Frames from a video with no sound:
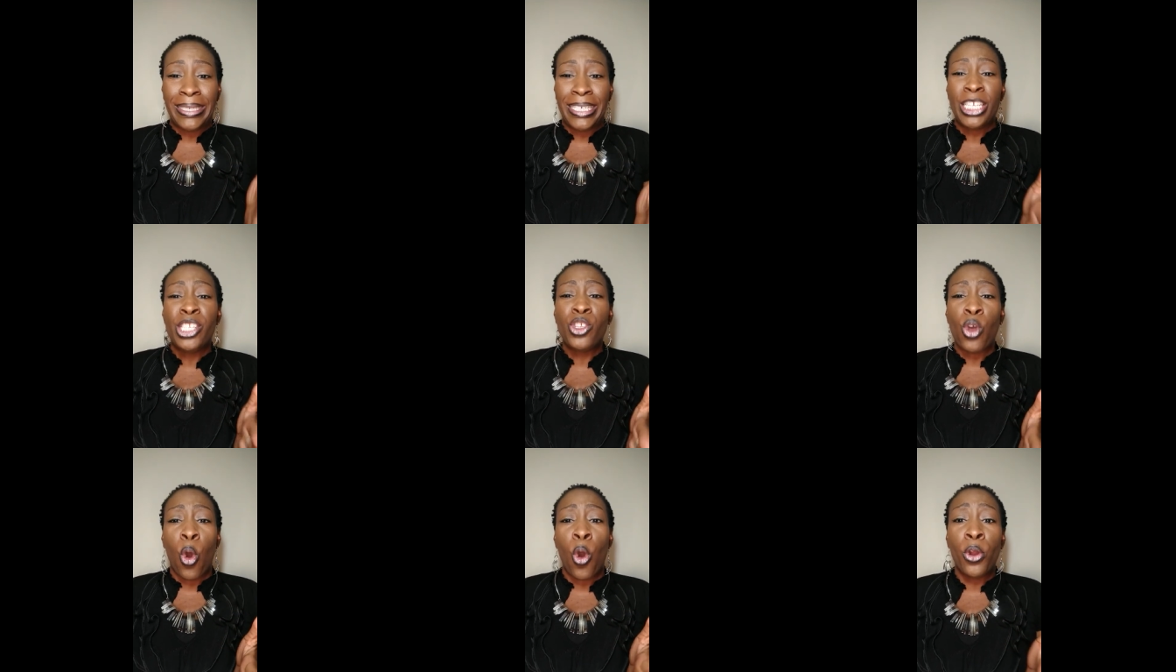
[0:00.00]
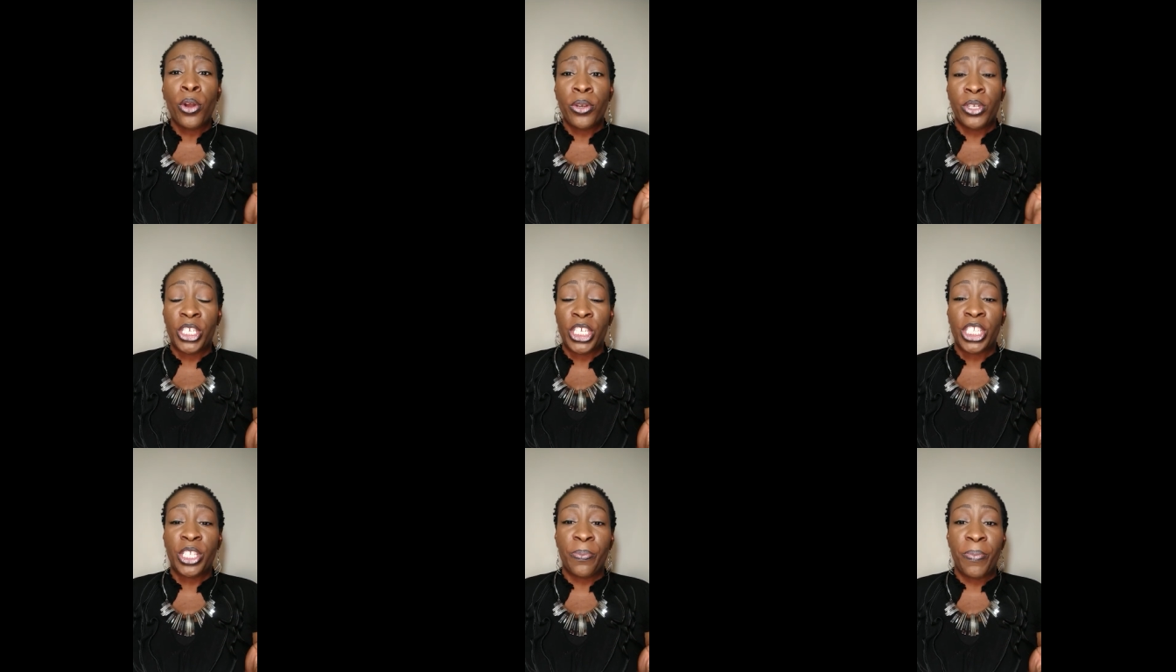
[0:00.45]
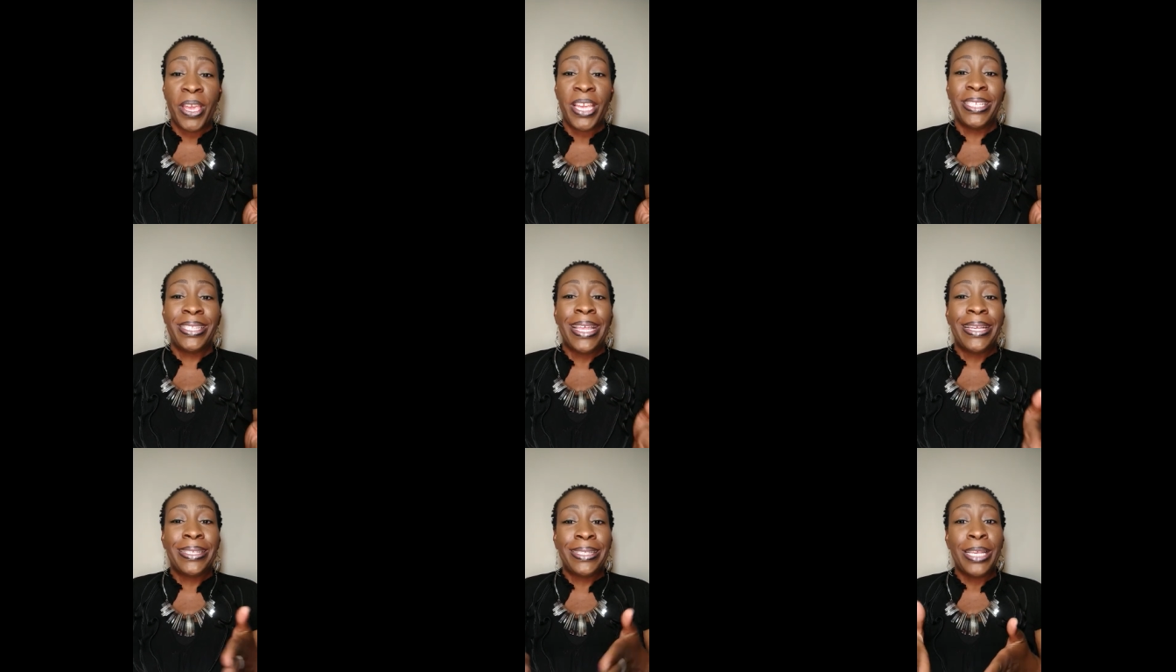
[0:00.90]
And disorder just
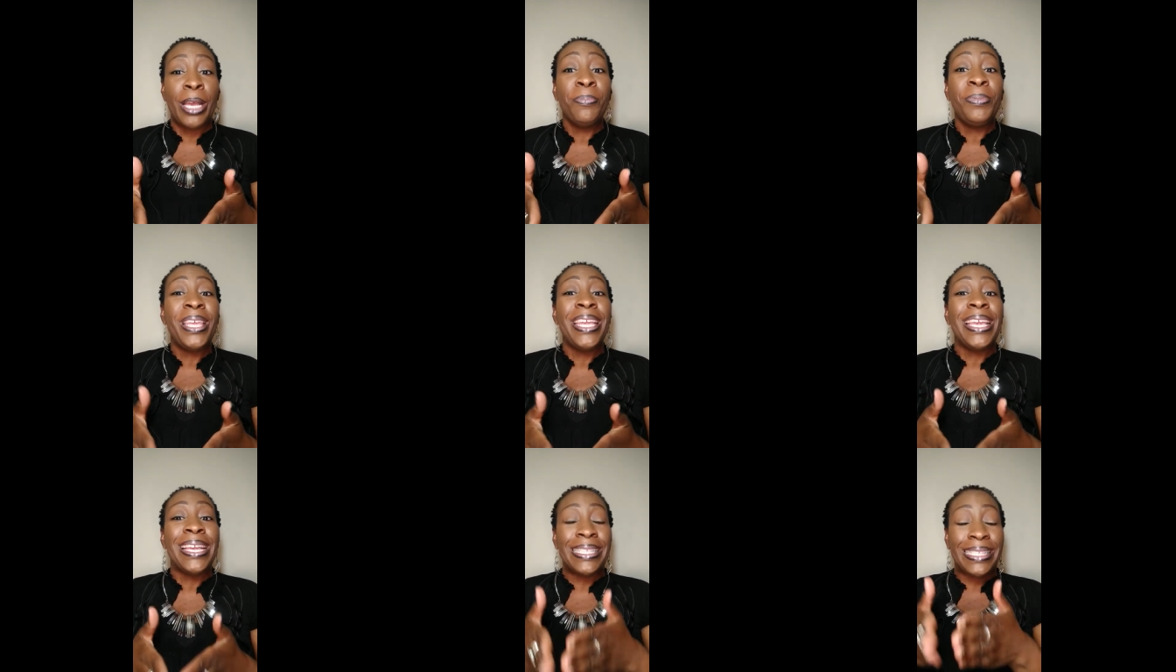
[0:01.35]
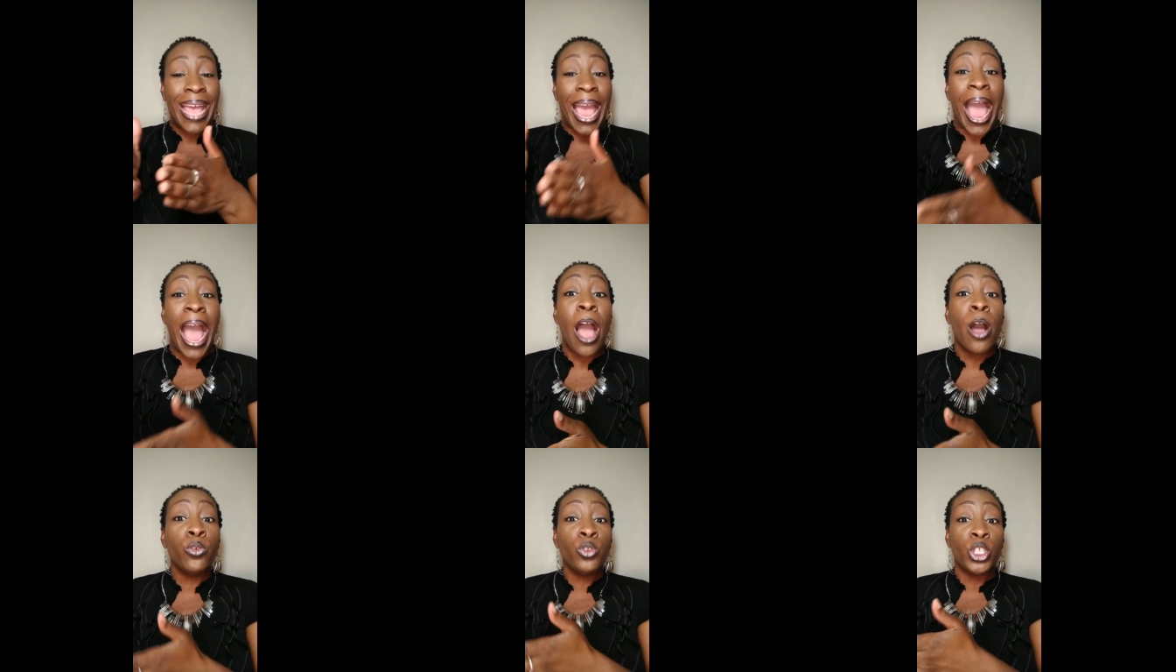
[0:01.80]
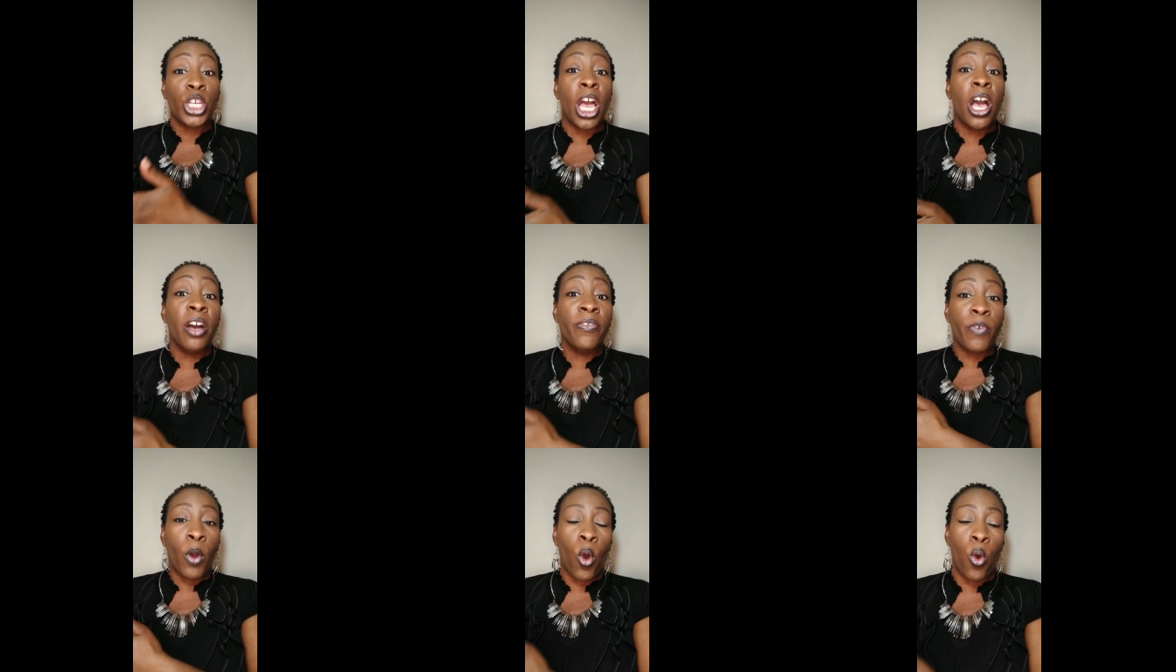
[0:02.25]
means that something is out
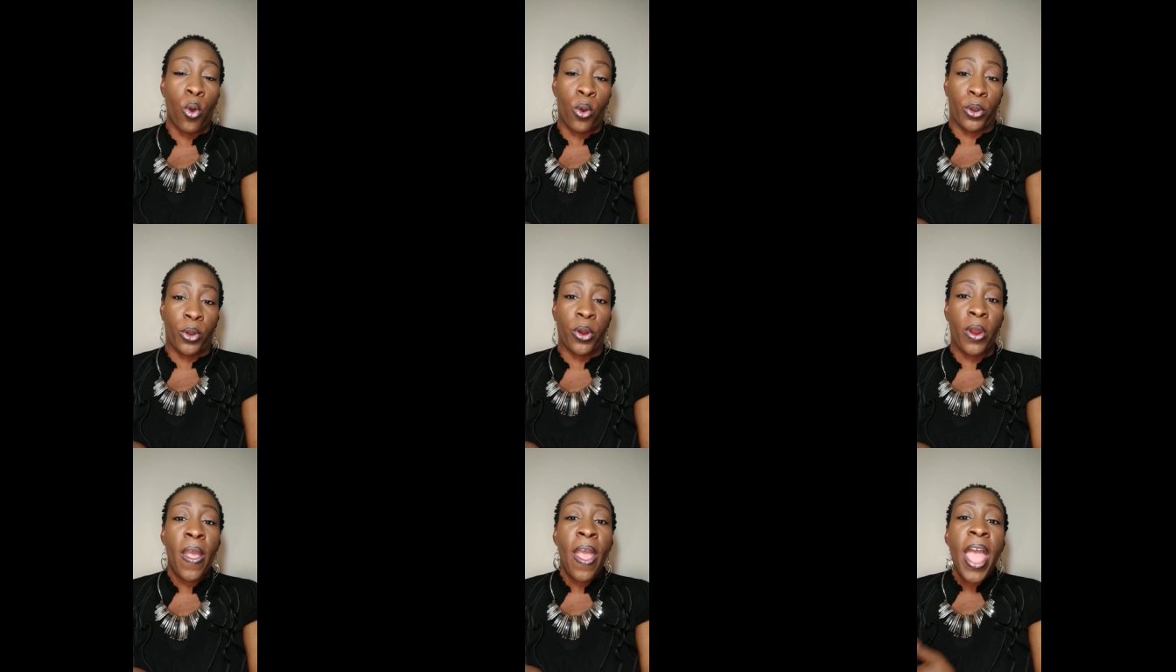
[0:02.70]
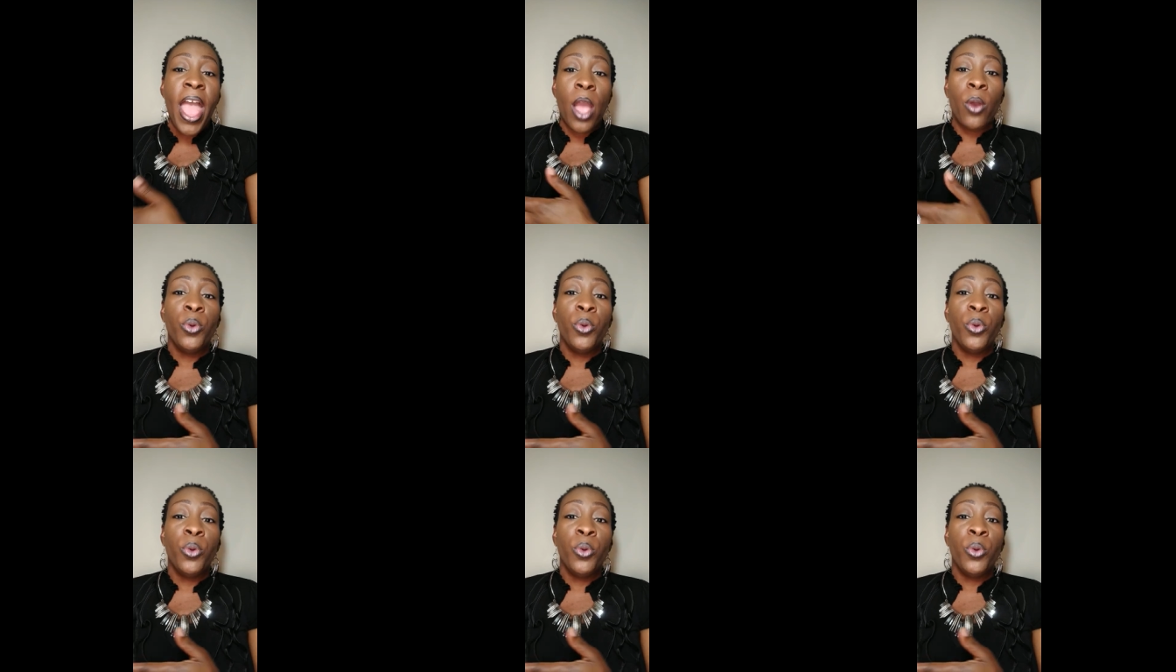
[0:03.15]
of order.